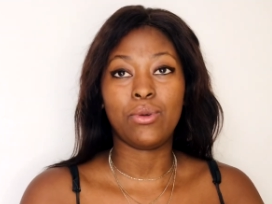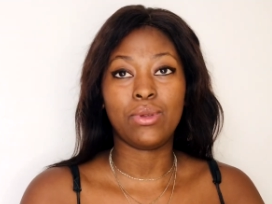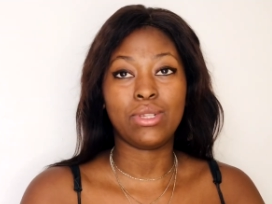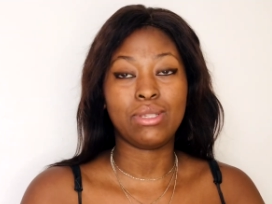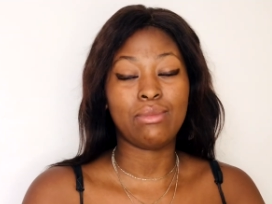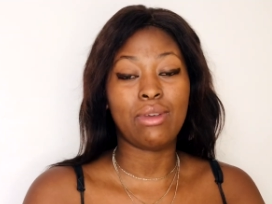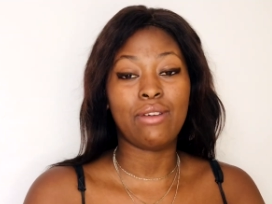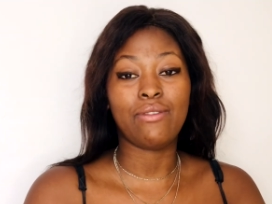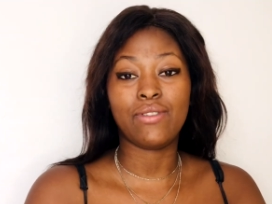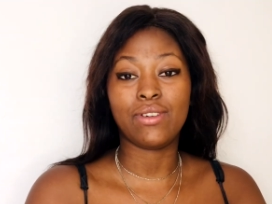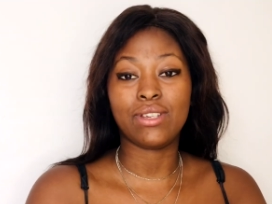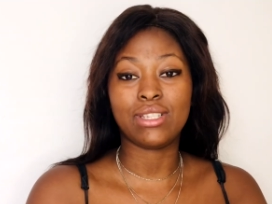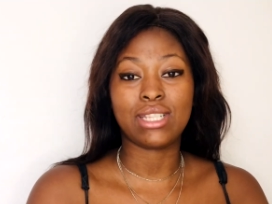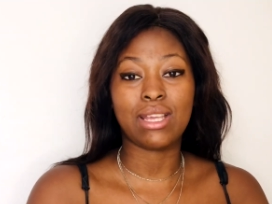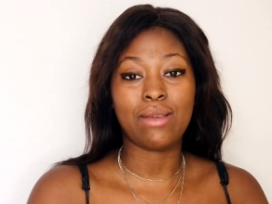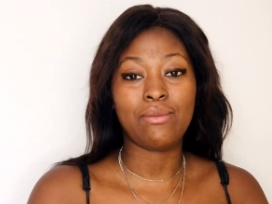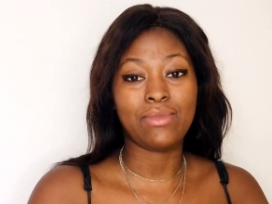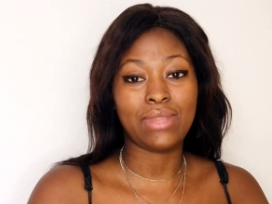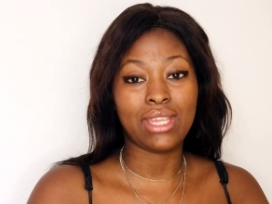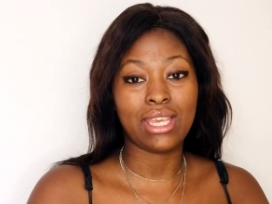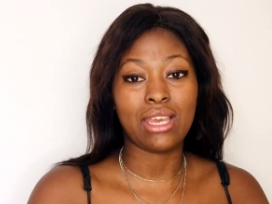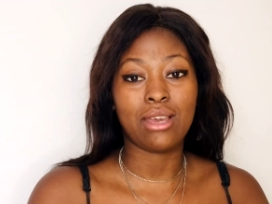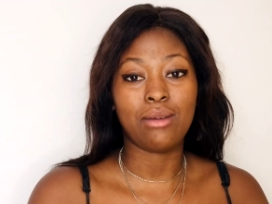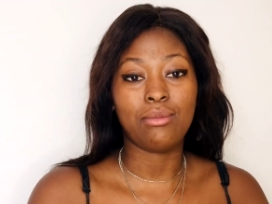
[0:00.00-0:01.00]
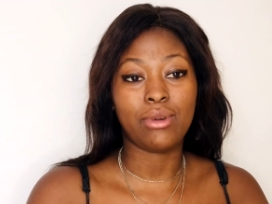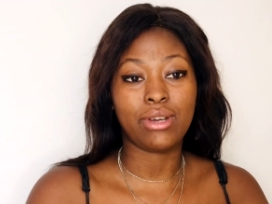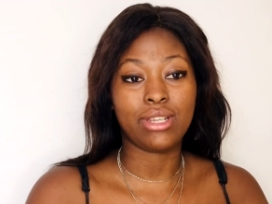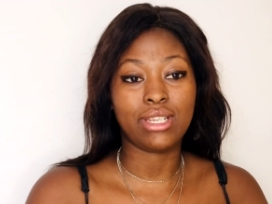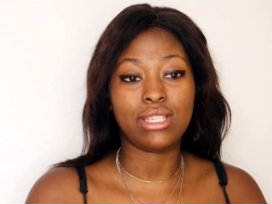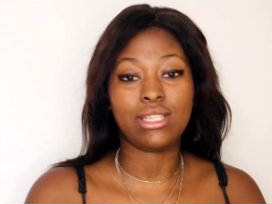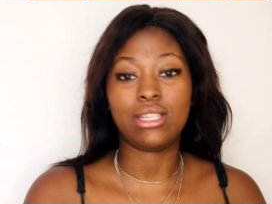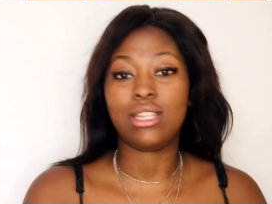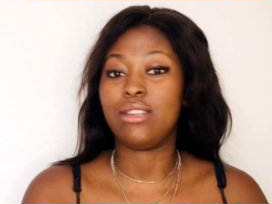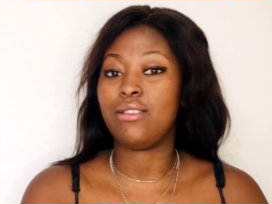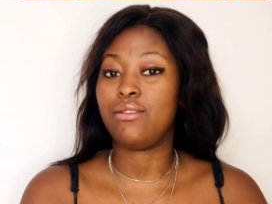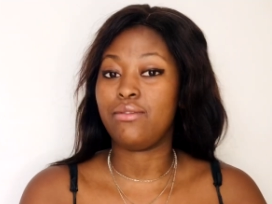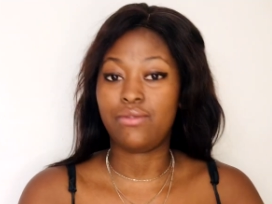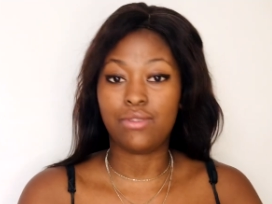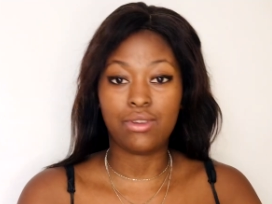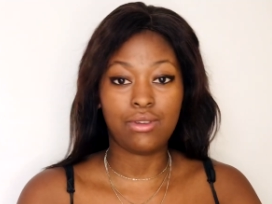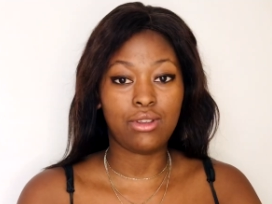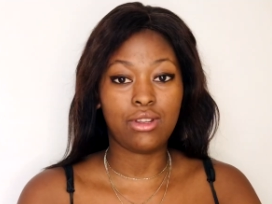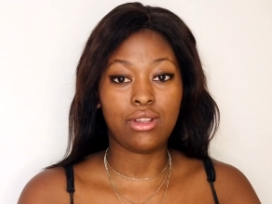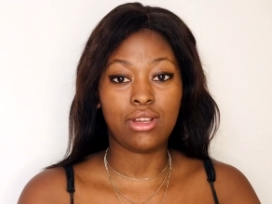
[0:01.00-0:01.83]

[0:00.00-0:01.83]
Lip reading: It's my first time thinking about it in a very